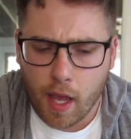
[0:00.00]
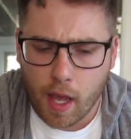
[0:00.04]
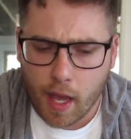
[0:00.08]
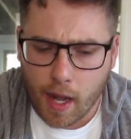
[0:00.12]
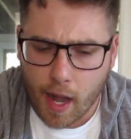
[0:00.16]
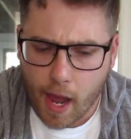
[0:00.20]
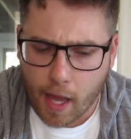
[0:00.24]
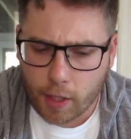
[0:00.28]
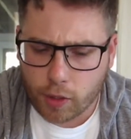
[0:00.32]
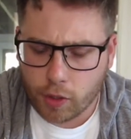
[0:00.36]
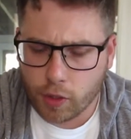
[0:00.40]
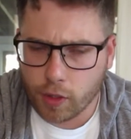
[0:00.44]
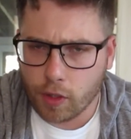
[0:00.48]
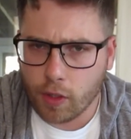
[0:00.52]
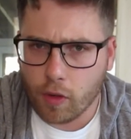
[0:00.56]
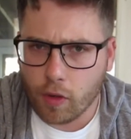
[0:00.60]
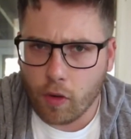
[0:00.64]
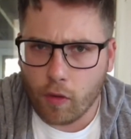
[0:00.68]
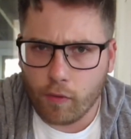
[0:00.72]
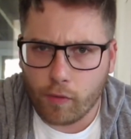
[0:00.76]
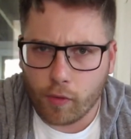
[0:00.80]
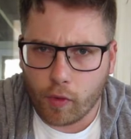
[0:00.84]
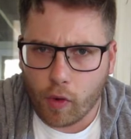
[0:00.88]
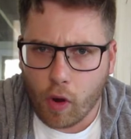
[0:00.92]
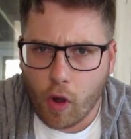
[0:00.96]
And actually
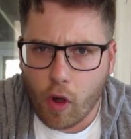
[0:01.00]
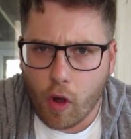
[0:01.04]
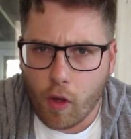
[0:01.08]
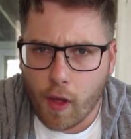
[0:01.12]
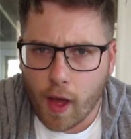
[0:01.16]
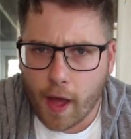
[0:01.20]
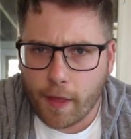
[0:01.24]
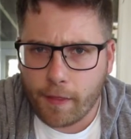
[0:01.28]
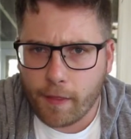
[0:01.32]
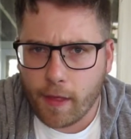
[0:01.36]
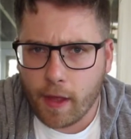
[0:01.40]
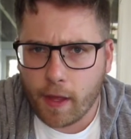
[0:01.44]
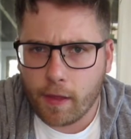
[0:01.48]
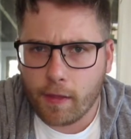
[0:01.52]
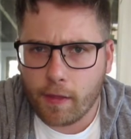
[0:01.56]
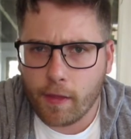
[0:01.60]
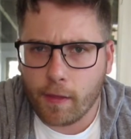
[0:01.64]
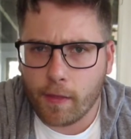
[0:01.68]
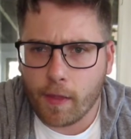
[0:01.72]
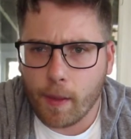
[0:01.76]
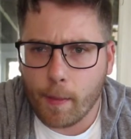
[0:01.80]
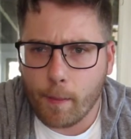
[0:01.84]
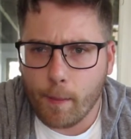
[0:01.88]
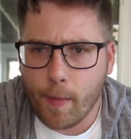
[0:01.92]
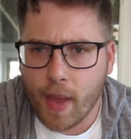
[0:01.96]
overall, I think
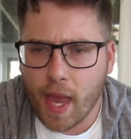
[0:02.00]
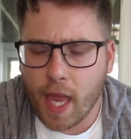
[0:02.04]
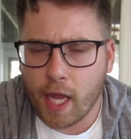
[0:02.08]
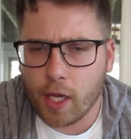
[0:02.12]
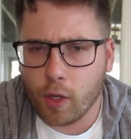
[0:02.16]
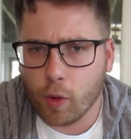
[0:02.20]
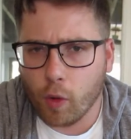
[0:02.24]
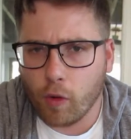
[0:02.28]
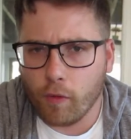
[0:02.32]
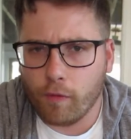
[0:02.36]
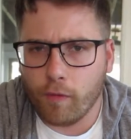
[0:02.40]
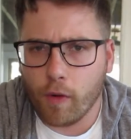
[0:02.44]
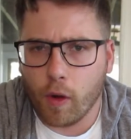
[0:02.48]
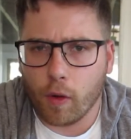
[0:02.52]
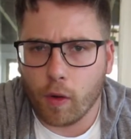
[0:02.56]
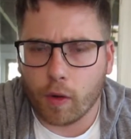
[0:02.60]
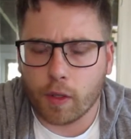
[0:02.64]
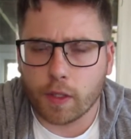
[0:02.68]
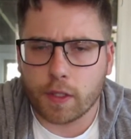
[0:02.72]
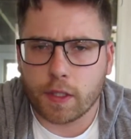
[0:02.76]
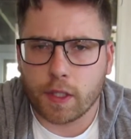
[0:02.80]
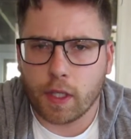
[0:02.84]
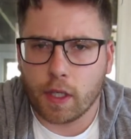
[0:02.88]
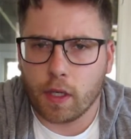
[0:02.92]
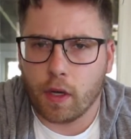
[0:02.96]
that the manual
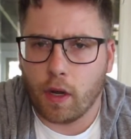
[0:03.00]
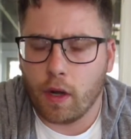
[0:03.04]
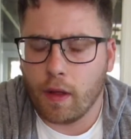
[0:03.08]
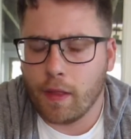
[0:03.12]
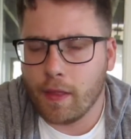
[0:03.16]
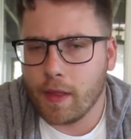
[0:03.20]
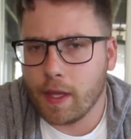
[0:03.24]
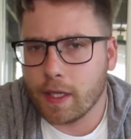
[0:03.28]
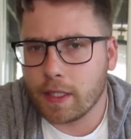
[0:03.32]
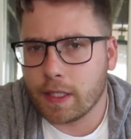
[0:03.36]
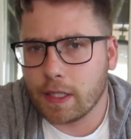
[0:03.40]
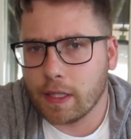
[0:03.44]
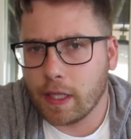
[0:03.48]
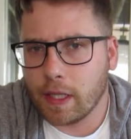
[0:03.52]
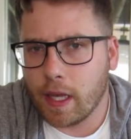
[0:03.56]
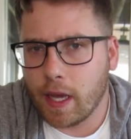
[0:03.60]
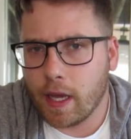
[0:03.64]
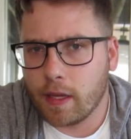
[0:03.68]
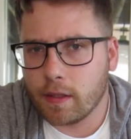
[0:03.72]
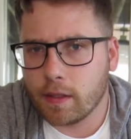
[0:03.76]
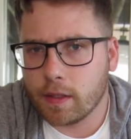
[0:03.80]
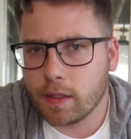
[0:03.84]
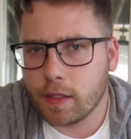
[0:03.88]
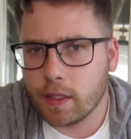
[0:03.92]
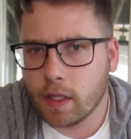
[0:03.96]
focusing on this
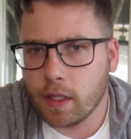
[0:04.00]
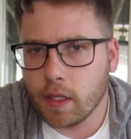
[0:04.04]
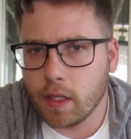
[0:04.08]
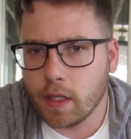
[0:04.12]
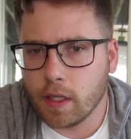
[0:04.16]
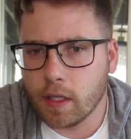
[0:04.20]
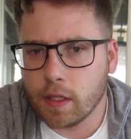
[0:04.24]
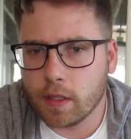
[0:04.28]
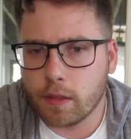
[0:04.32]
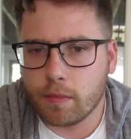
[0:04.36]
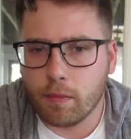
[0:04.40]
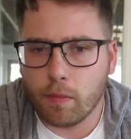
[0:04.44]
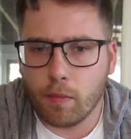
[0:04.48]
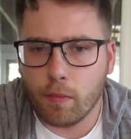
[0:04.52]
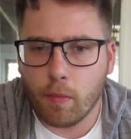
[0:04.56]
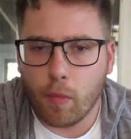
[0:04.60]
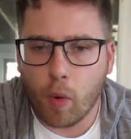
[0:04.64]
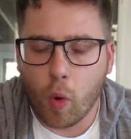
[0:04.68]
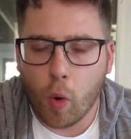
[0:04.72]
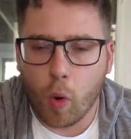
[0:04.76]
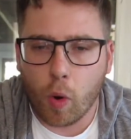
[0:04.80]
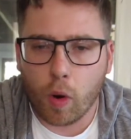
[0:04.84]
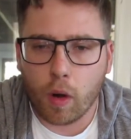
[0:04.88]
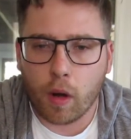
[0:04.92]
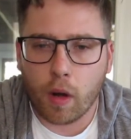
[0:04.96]
lens is
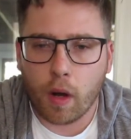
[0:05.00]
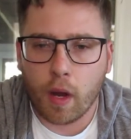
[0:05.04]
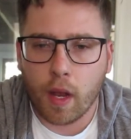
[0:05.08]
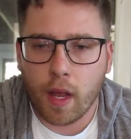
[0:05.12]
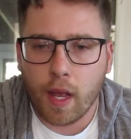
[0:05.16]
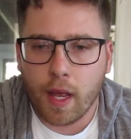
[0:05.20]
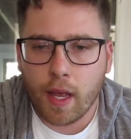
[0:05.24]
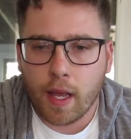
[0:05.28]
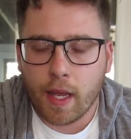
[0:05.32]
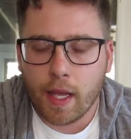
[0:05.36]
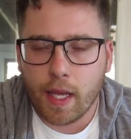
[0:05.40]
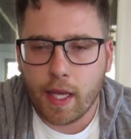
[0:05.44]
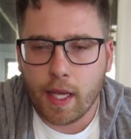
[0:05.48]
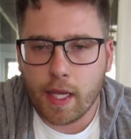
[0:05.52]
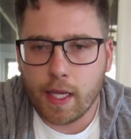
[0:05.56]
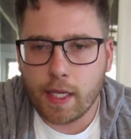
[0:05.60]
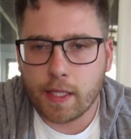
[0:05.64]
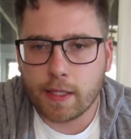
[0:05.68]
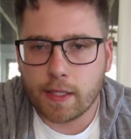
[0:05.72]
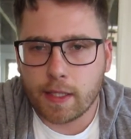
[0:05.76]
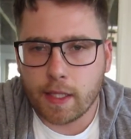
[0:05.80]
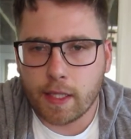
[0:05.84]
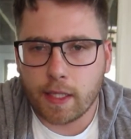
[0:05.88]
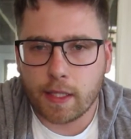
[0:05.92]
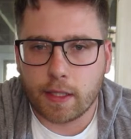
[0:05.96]
more
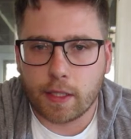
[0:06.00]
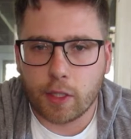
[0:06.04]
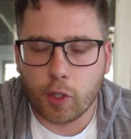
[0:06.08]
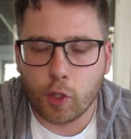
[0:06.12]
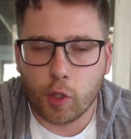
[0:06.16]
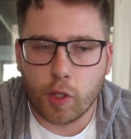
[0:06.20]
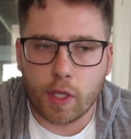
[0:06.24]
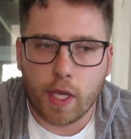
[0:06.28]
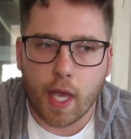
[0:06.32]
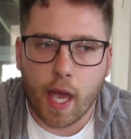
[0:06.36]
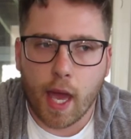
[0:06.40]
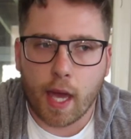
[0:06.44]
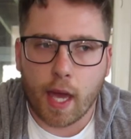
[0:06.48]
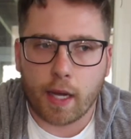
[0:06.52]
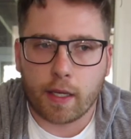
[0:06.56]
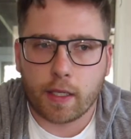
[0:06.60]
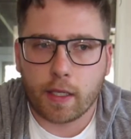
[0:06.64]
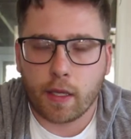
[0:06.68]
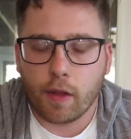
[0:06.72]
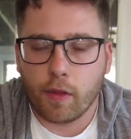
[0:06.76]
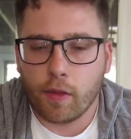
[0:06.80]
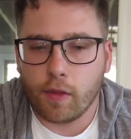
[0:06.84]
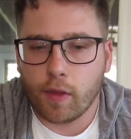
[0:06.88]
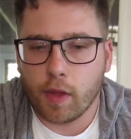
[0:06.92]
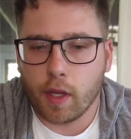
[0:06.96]
easy to get
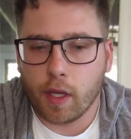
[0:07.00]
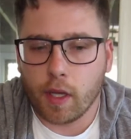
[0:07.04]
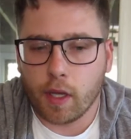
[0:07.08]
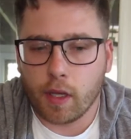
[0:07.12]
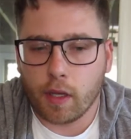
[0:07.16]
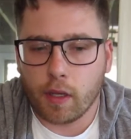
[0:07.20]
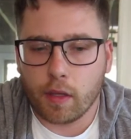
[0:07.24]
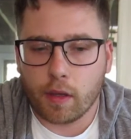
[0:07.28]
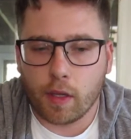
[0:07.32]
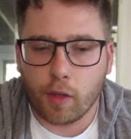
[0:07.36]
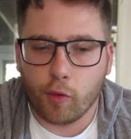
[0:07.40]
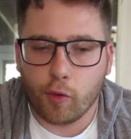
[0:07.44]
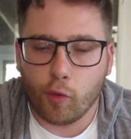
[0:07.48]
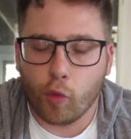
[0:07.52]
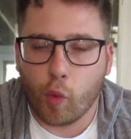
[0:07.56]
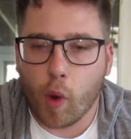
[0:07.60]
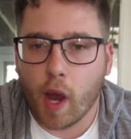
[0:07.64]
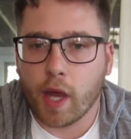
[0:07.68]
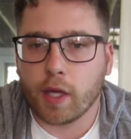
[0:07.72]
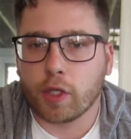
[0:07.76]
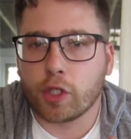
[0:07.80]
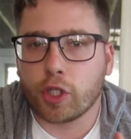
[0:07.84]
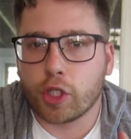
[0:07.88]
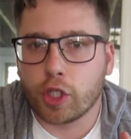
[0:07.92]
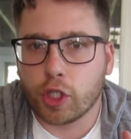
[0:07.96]
the
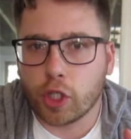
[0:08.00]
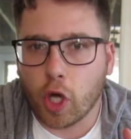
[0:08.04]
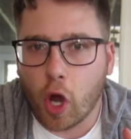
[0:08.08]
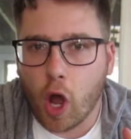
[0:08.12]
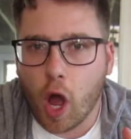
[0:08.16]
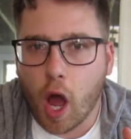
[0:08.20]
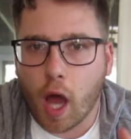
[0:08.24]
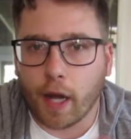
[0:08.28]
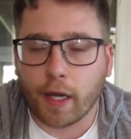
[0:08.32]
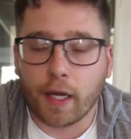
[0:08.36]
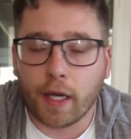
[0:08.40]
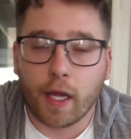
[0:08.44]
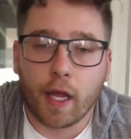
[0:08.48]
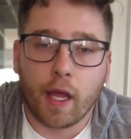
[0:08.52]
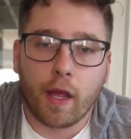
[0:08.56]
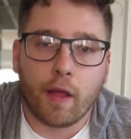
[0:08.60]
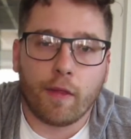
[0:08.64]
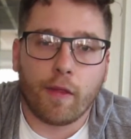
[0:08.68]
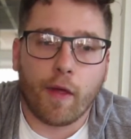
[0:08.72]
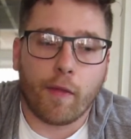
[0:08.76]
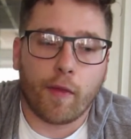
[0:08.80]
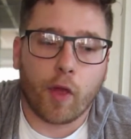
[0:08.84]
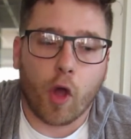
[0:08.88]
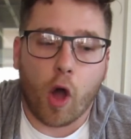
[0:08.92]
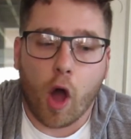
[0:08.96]
right shot
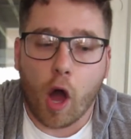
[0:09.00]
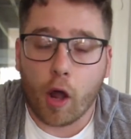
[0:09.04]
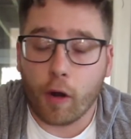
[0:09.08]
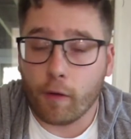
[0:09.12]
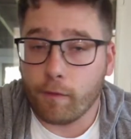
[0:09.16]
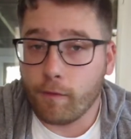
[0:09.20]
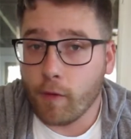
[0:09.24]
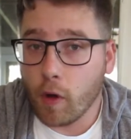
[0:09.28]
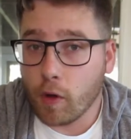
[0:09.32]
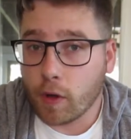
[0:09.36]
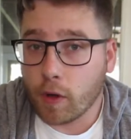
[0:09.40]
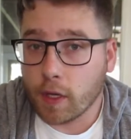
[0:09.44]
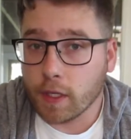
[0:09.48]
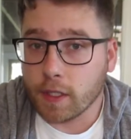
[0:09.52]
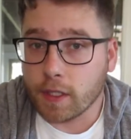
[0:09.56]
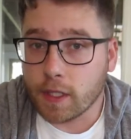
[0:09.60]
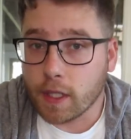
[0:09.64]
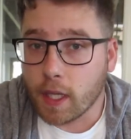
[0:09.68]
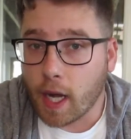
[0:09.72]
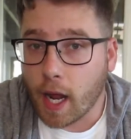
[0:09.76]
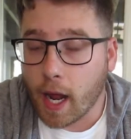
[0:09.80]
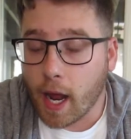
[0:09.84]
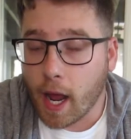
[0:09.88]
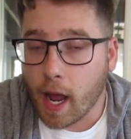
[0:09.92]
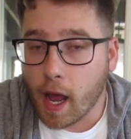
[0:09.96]
than the autofocus
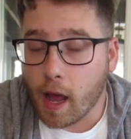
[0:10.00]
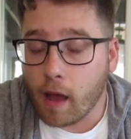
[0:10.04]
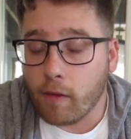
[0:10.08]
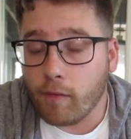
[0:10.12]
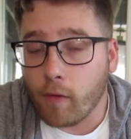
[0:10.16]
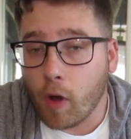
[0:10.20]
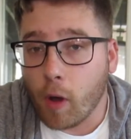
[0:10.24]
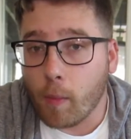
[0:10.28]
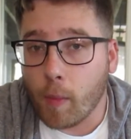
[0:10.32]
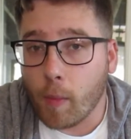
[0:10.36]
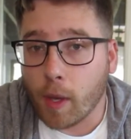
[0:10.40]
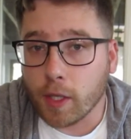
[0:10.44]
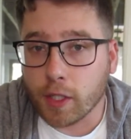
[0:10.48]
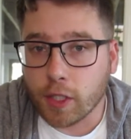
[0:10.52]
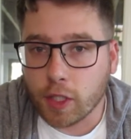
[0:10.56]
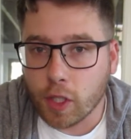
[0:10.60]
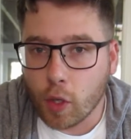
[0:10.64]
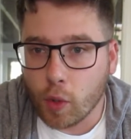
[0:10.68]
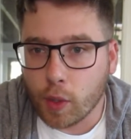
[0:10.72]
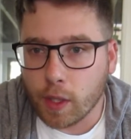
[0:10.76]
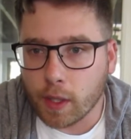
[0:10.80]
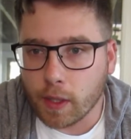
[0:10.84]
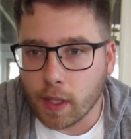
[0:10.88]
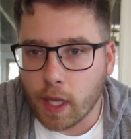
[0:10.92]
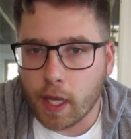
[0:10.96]
that I have on my
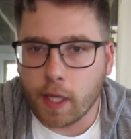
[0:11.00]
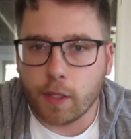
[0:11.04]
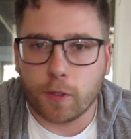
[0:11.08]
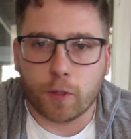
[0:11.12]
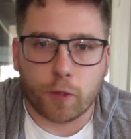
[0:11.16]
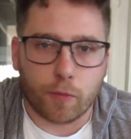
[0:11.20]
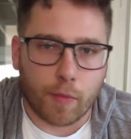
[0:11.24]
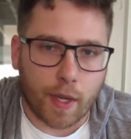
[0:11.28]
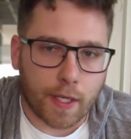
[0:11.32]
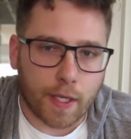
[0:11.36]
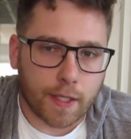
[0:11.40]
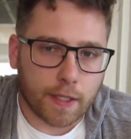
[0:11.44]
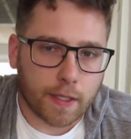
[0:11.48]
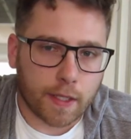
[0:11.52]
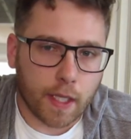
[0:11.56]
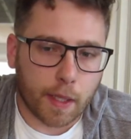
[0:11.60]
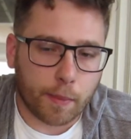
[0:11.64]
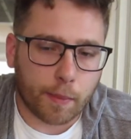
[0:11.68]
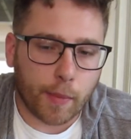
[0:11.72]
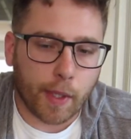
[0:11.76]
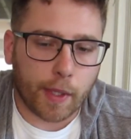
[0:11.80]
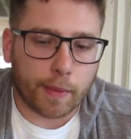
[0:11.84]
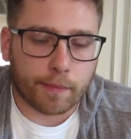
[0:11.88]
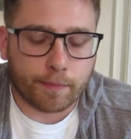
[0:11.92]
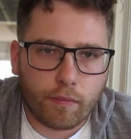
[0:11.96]
Sony lens or my
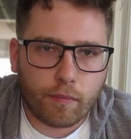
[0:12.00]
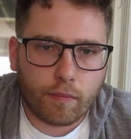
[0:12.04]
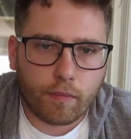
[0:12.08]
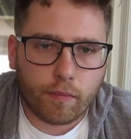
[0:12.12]
Sigma.